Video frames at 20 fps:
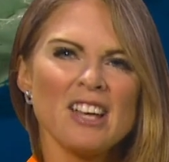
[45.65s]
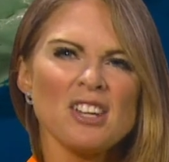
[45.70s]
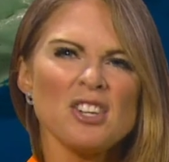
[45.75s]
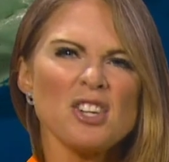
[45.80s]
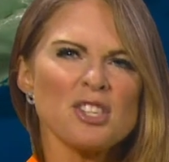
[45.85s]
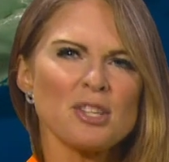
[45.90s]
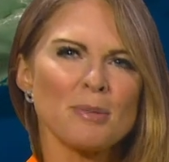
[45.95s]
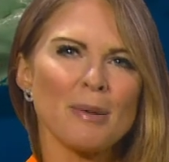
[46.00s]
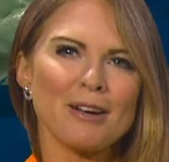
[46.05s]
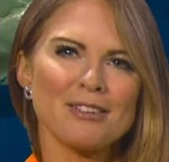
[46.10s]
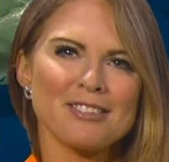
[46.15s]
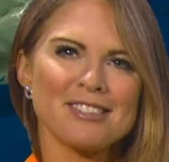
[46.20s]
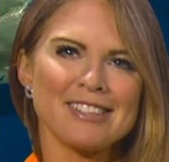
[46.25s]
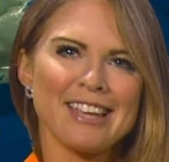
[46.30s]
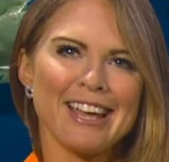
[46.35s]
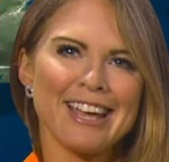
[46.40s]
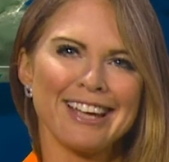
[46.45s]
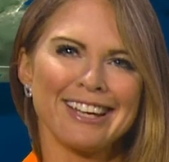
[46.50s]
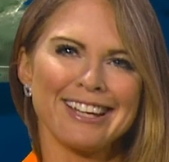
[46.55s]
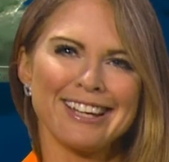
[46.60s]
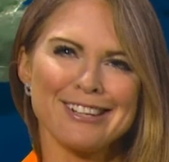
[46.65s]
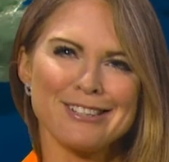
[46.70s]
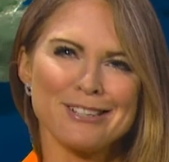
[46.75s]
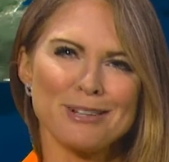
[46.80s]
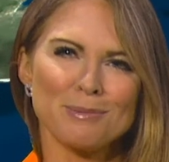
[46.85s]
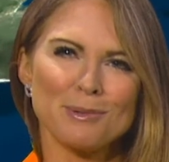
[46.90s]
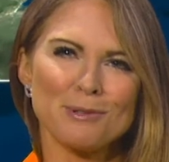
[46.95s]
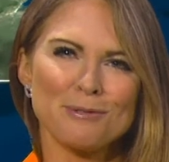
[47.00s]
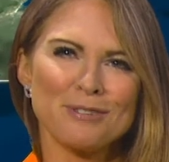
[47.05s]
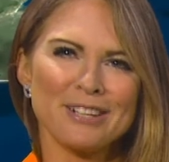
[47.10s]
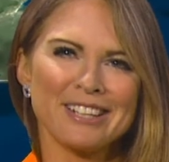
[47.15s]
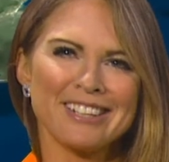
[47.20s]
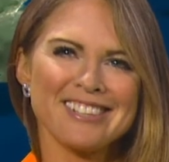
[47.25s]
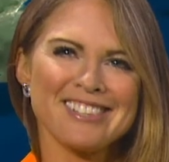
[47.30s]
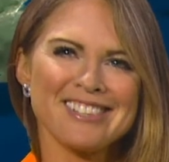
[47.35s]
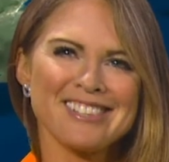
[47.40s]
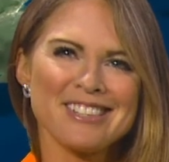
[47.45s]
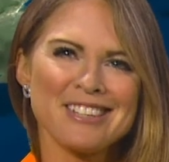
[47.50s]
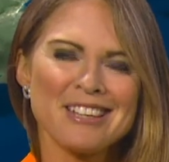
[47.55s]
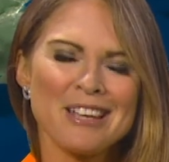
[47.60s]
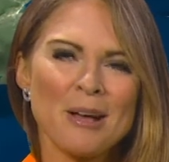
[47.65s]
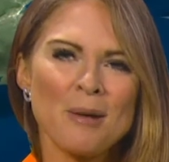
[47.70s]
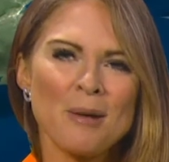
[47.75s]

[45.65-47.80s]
just about staying in double figures.